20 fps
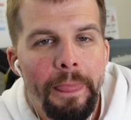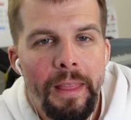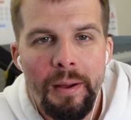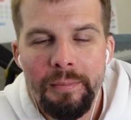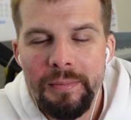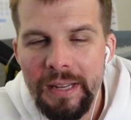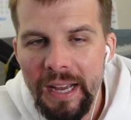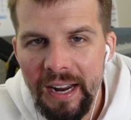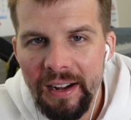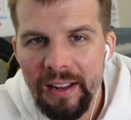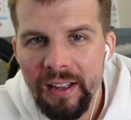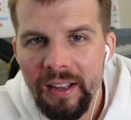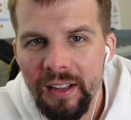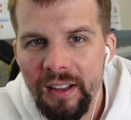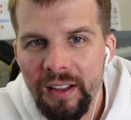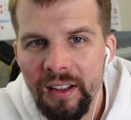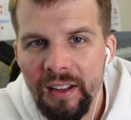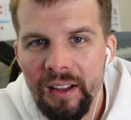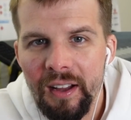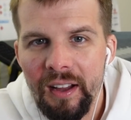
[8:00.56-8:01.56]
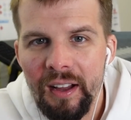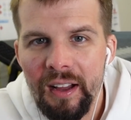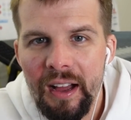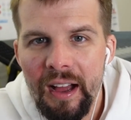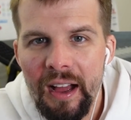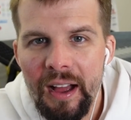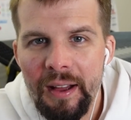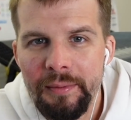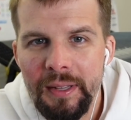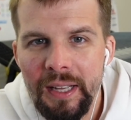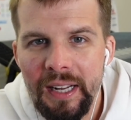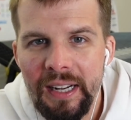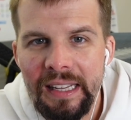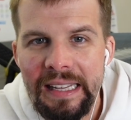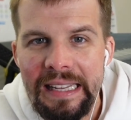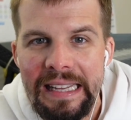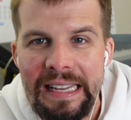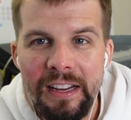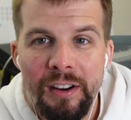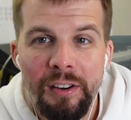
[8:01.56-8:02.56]
I'm not a
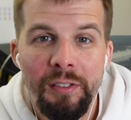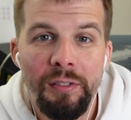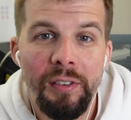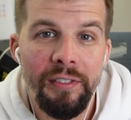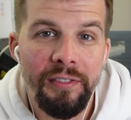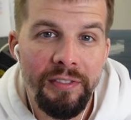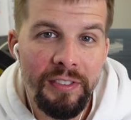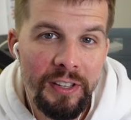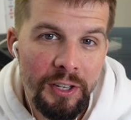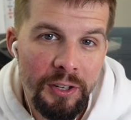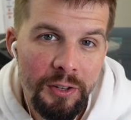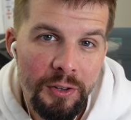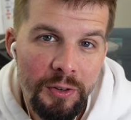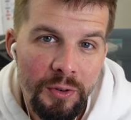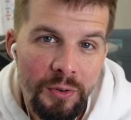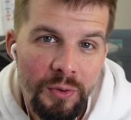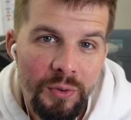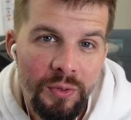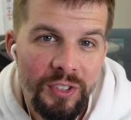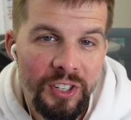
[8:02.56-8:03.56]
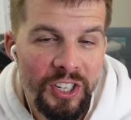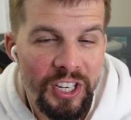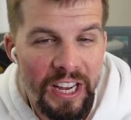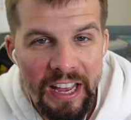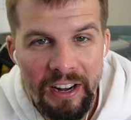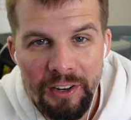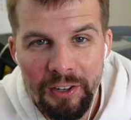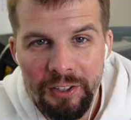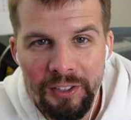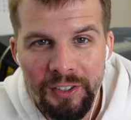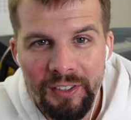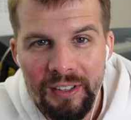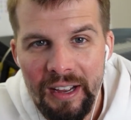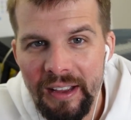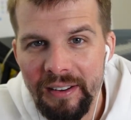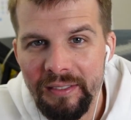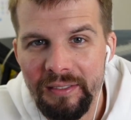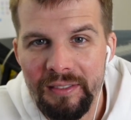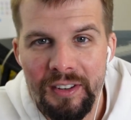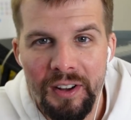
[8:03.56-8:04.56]
gear review channel.
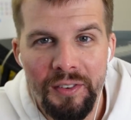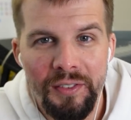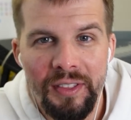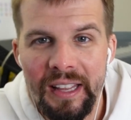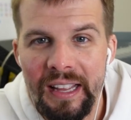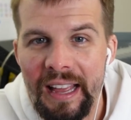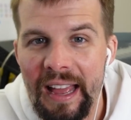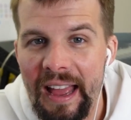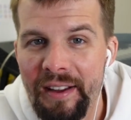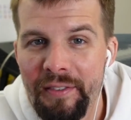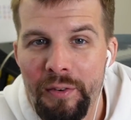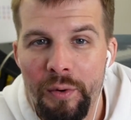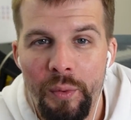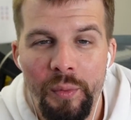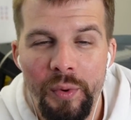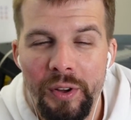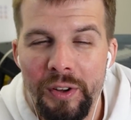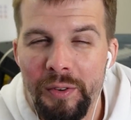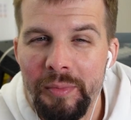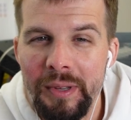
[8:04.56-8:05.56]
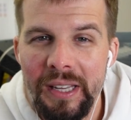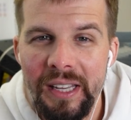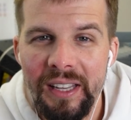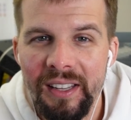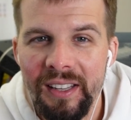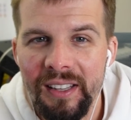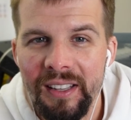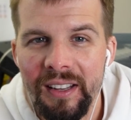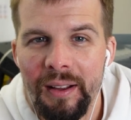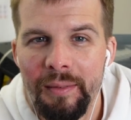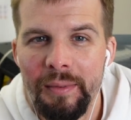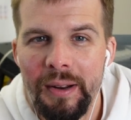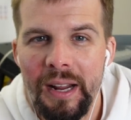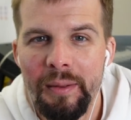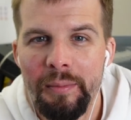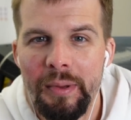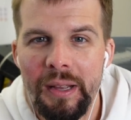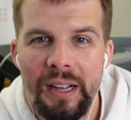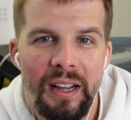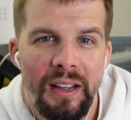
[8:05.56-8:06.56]
I don't think I ever will be. I'm not
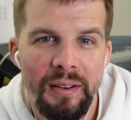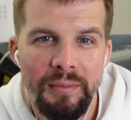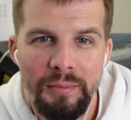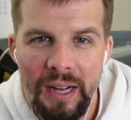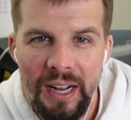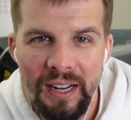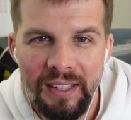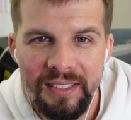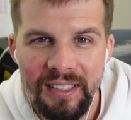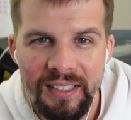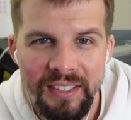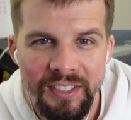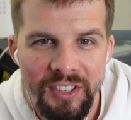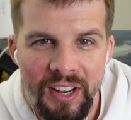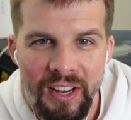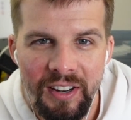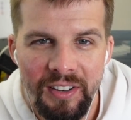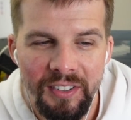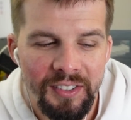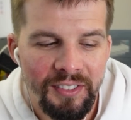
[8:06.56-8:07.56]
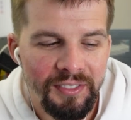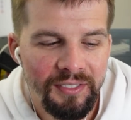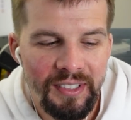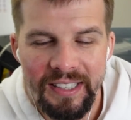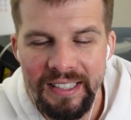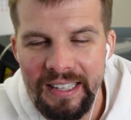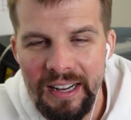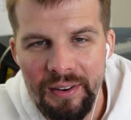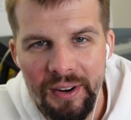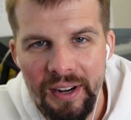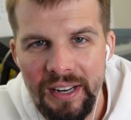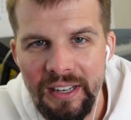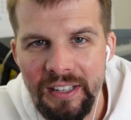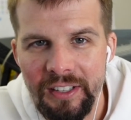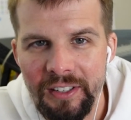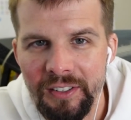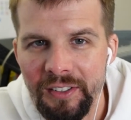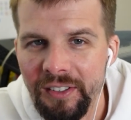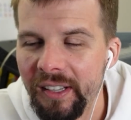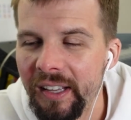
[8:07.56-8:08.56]
a big unboxing channel. That's not what I
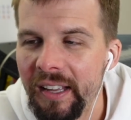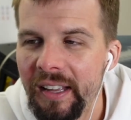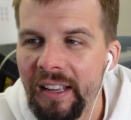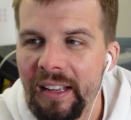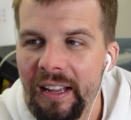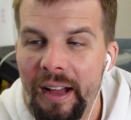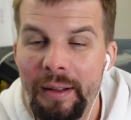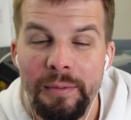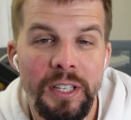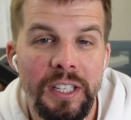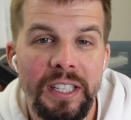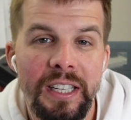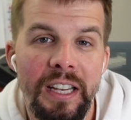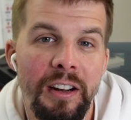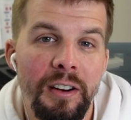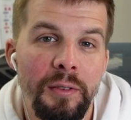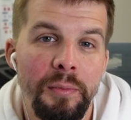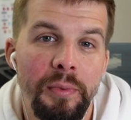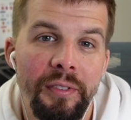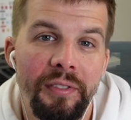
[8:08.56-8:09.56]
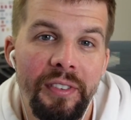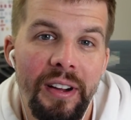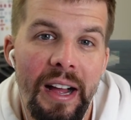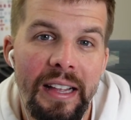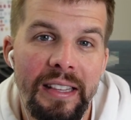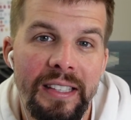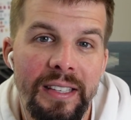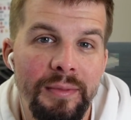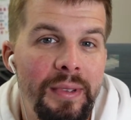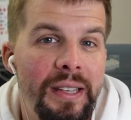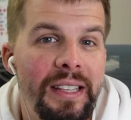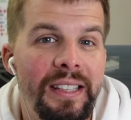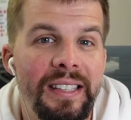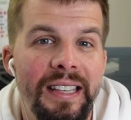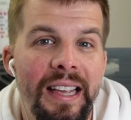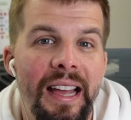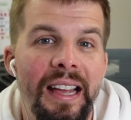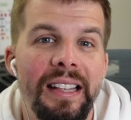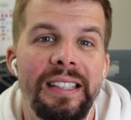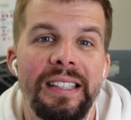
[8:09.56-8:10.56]
do. I'm just here to provide some
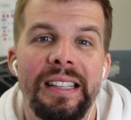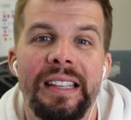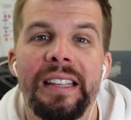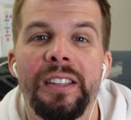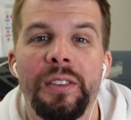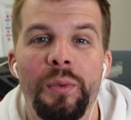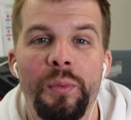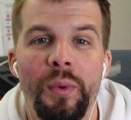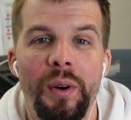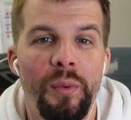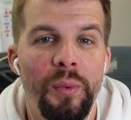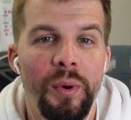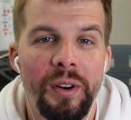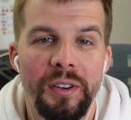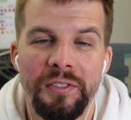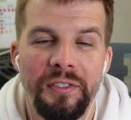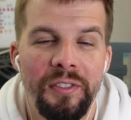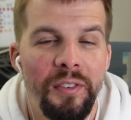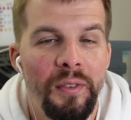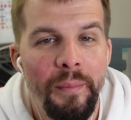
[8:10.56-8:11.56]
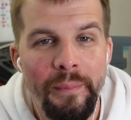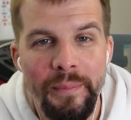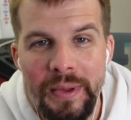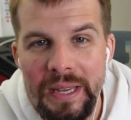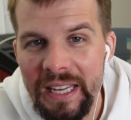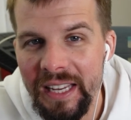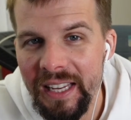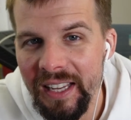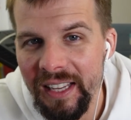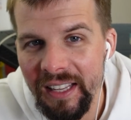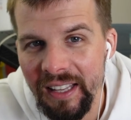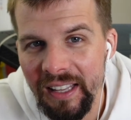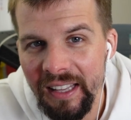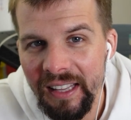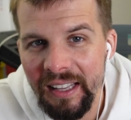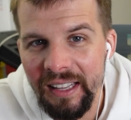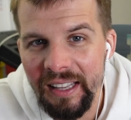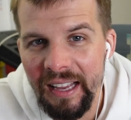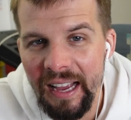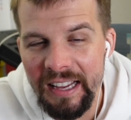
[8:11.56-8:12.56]
insights into what works for me
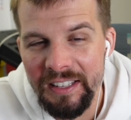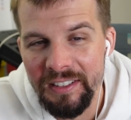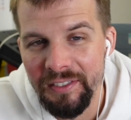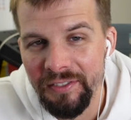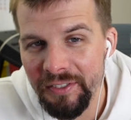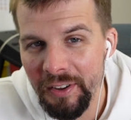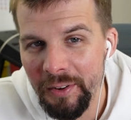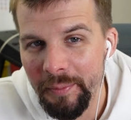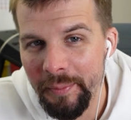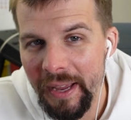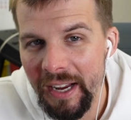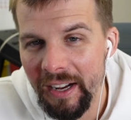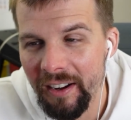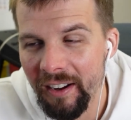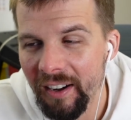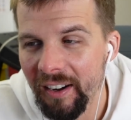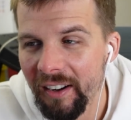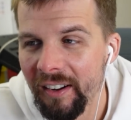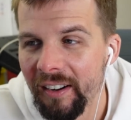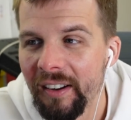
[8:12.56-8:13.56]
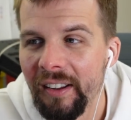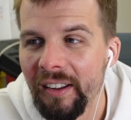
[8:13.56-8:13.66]
as a filmmaker,